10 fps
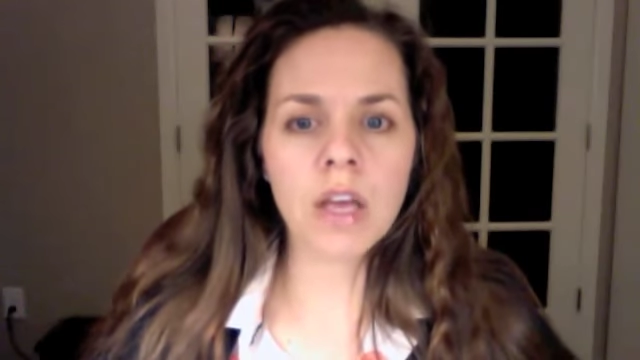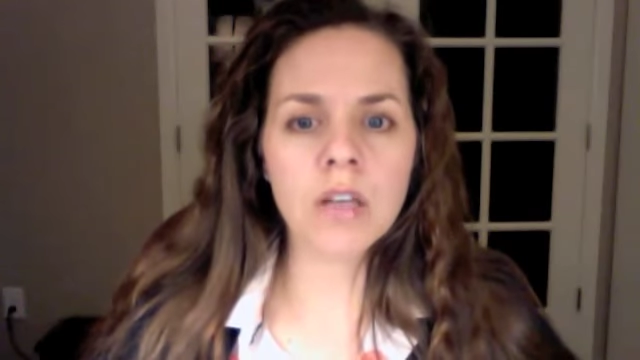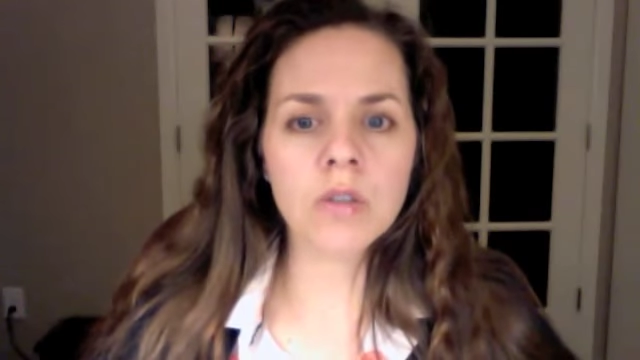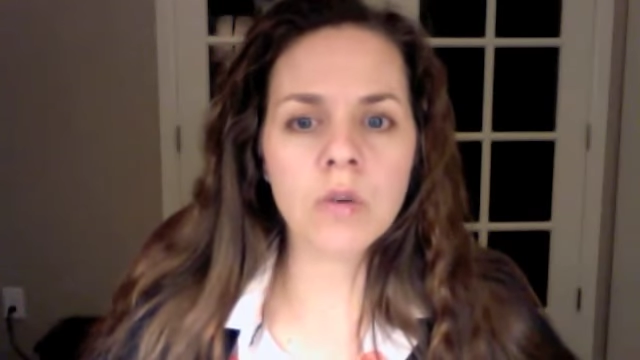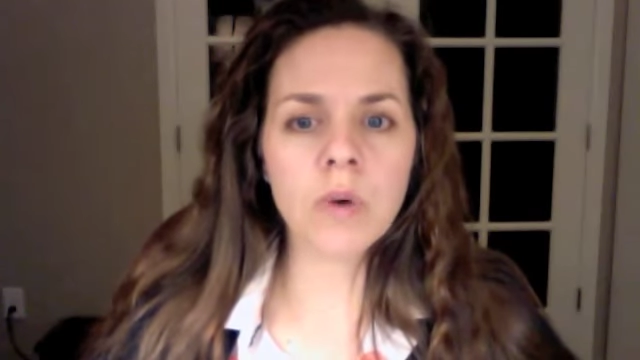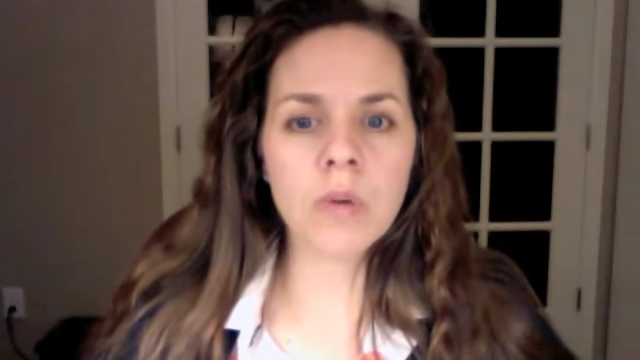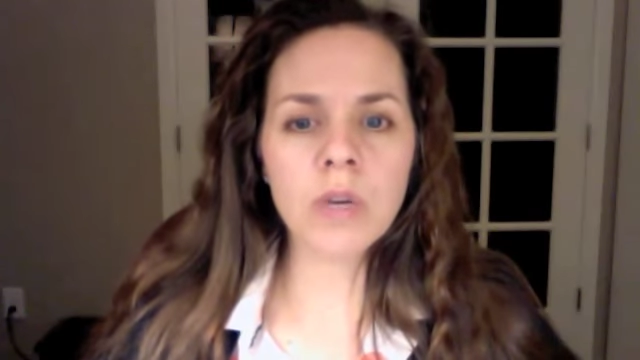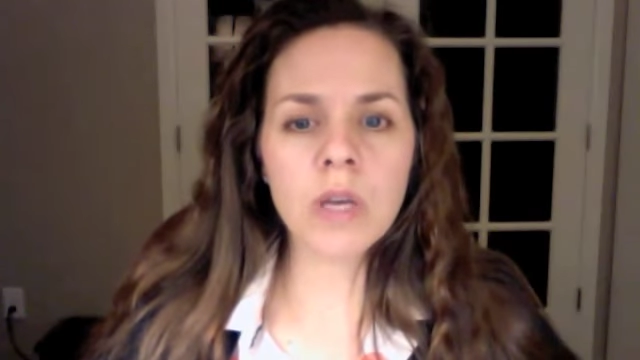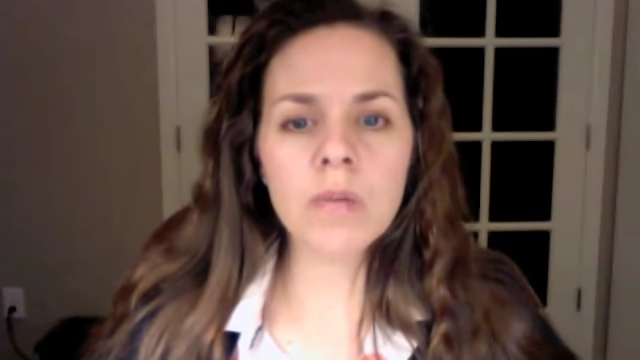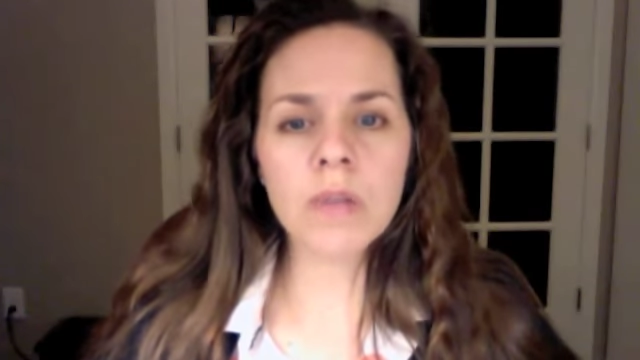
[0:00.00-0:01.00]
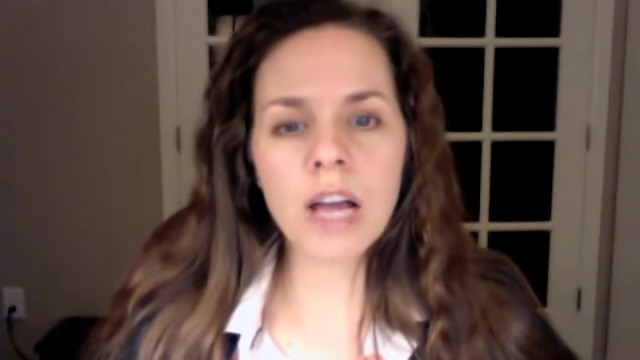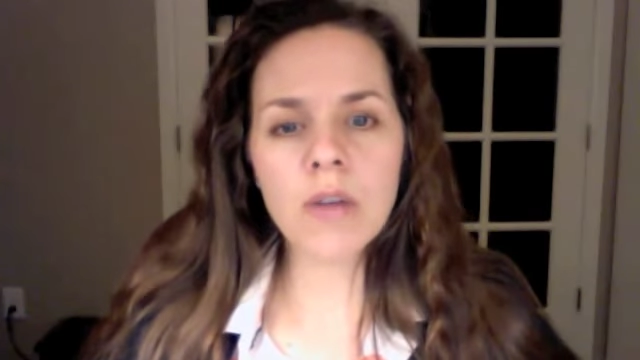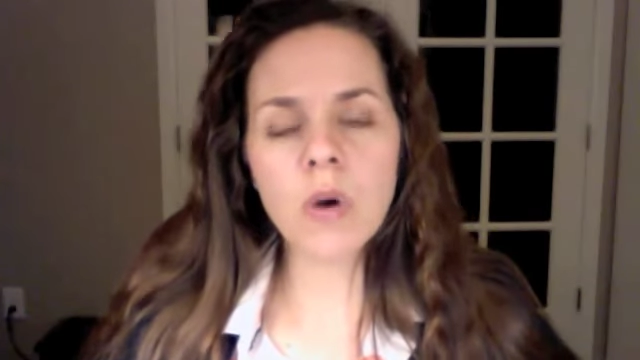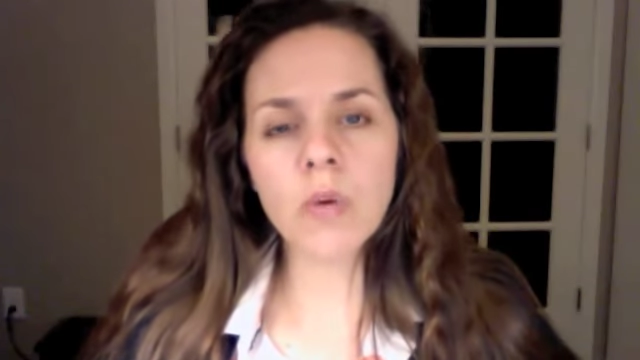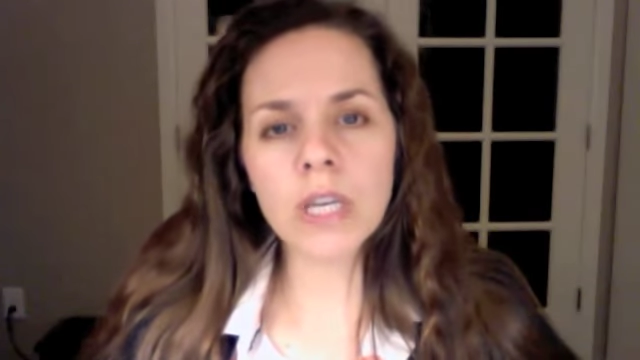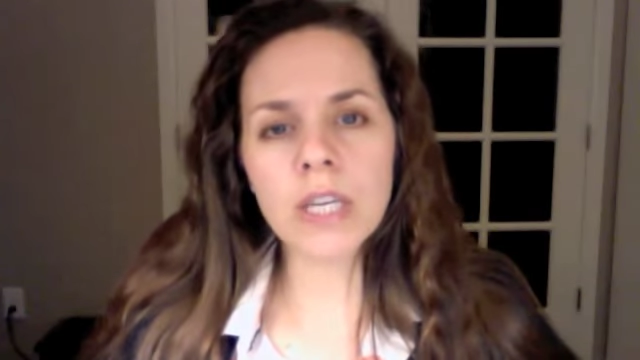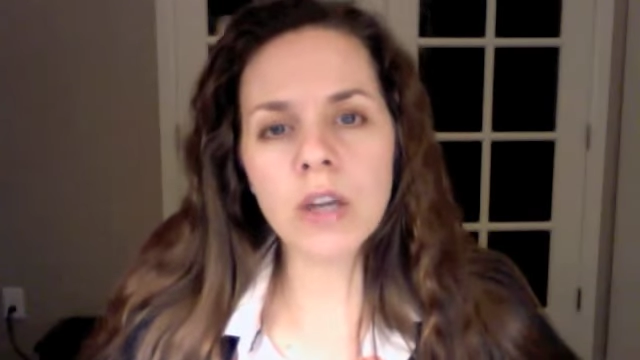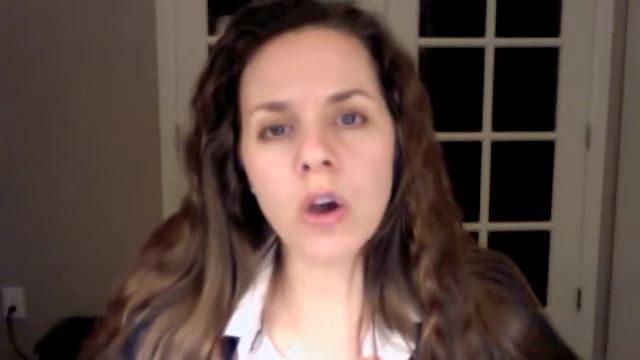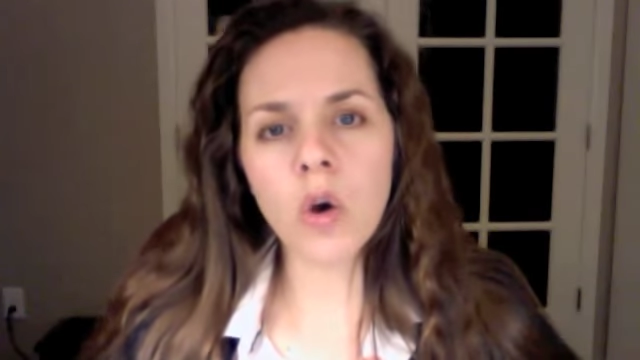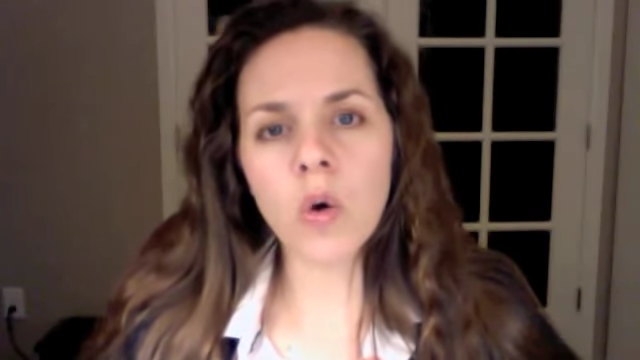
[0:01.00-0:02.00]
So when we apply what we
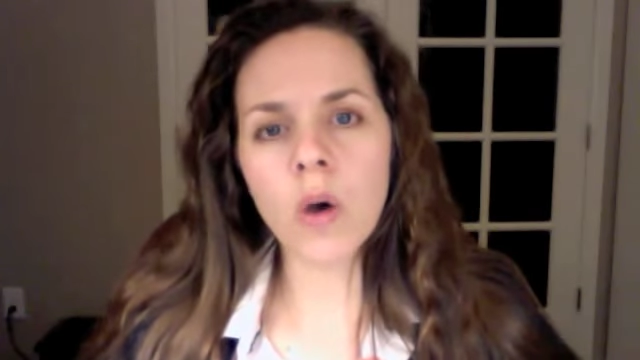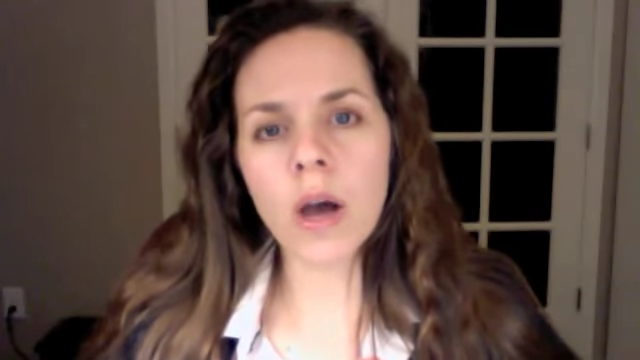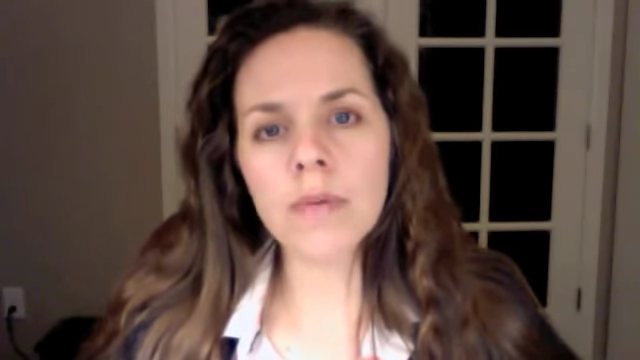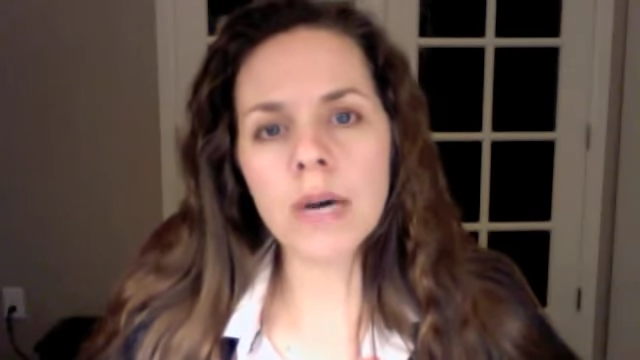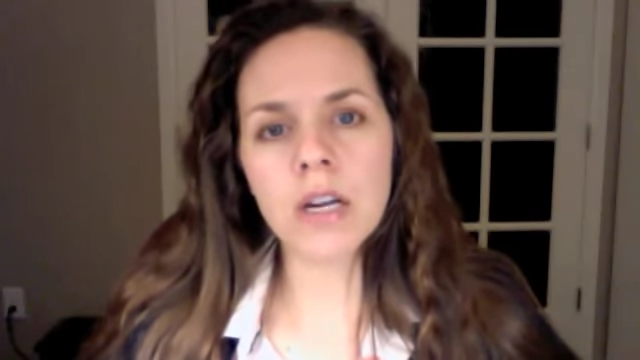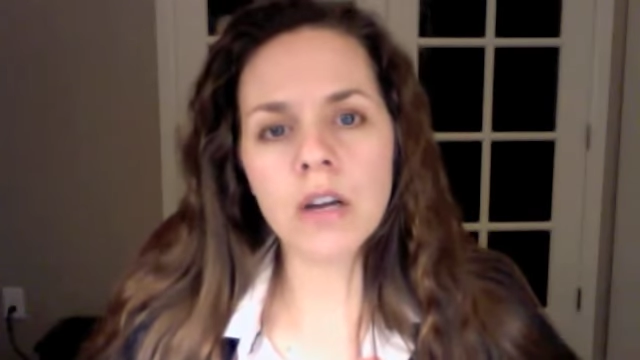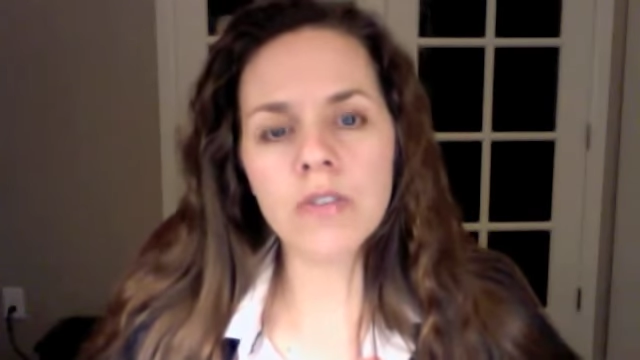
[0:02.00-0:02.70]
know about our